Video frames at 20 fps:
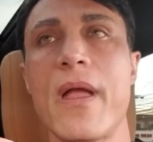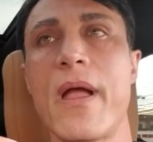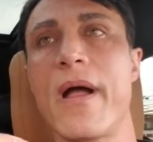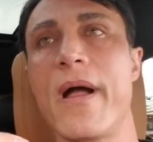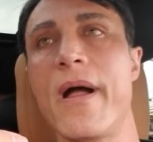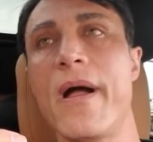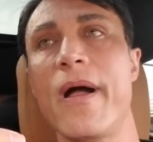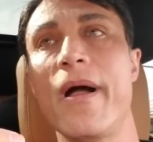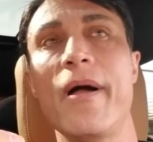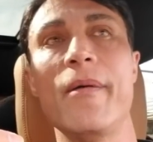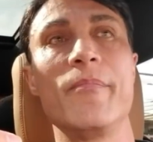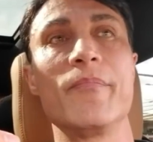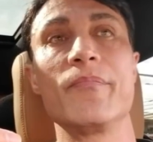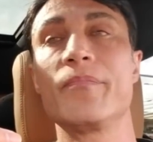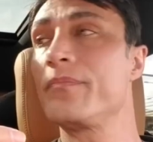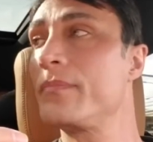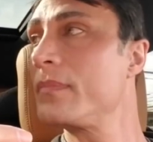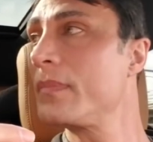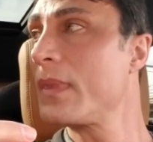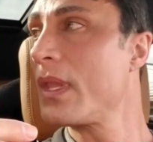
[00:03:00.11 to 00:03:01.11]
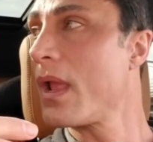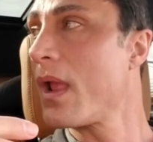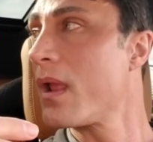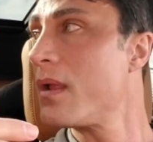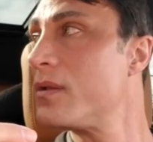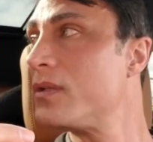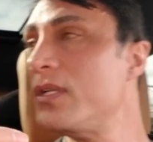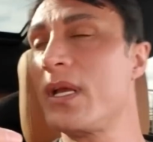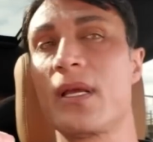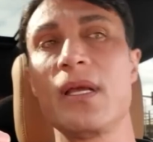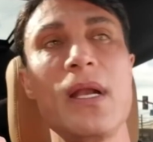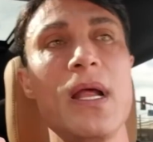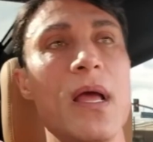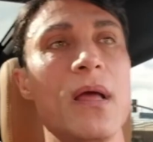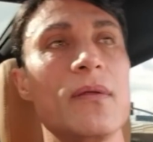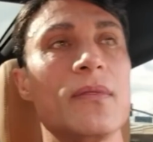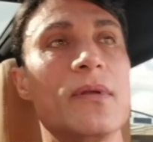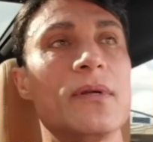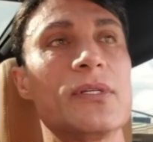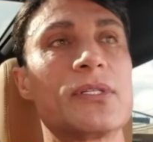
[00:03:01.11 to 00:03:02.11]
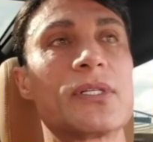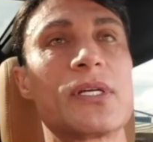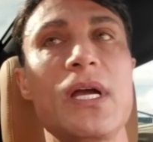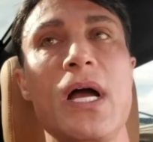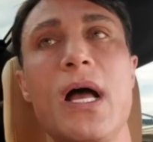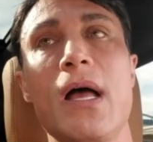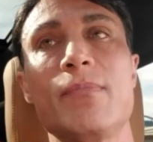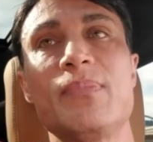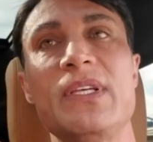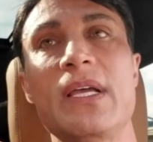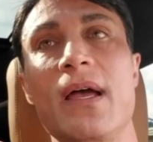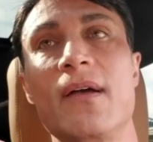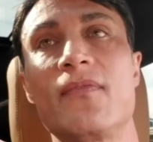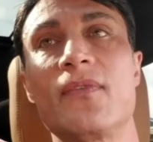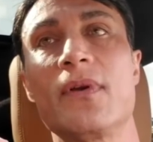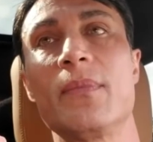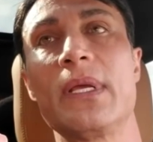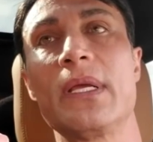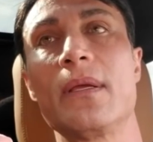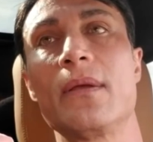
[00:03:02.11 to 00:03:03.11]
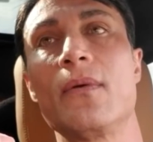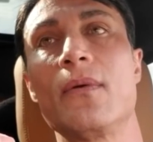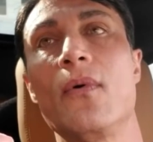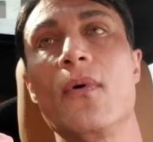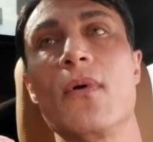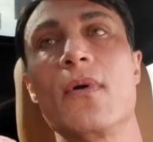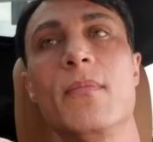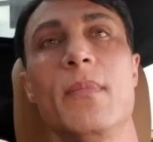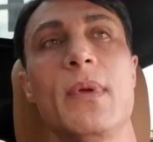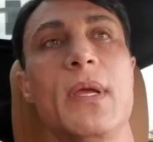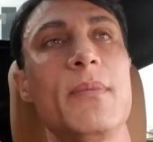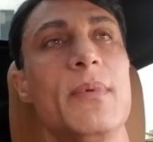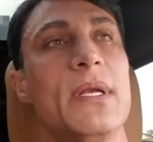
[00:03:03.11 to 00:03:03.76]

Um, check it out, there's cops after me, or maybe